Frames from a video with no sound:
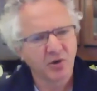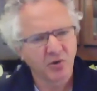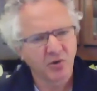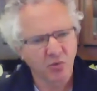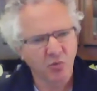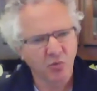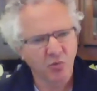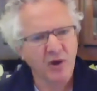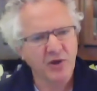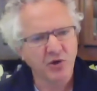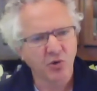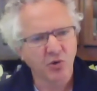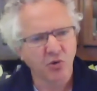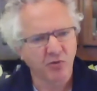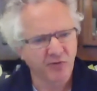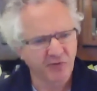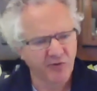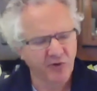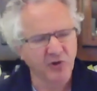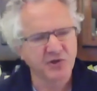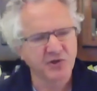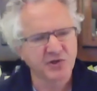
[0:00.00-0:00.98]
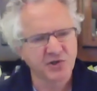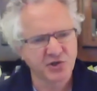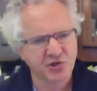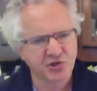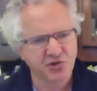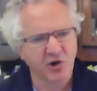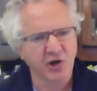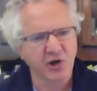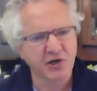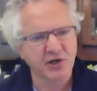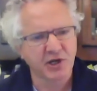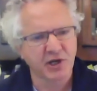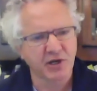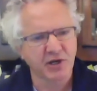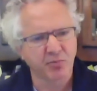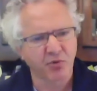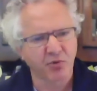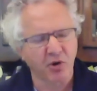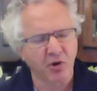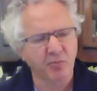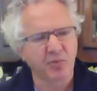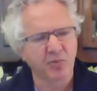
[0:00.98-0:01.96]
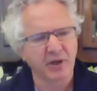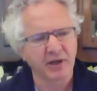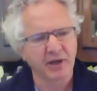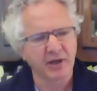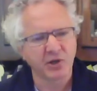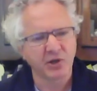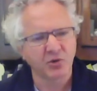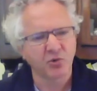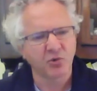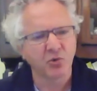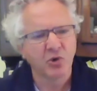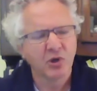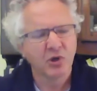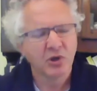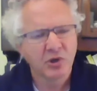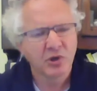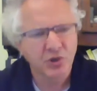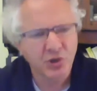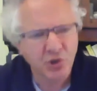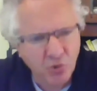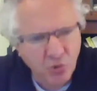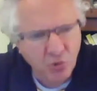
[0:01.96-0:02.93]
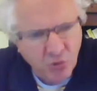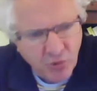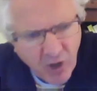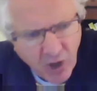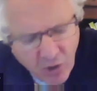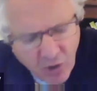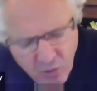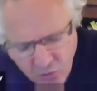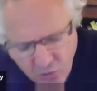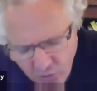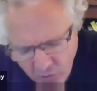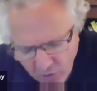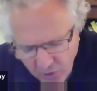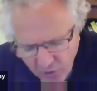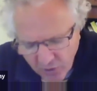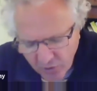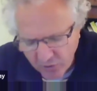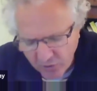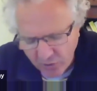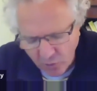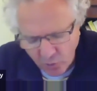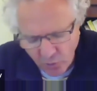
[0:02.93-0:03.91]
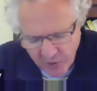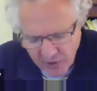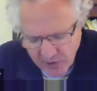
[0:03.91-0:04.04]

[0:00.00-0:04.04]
when your foot's striking properly. And you'll know that we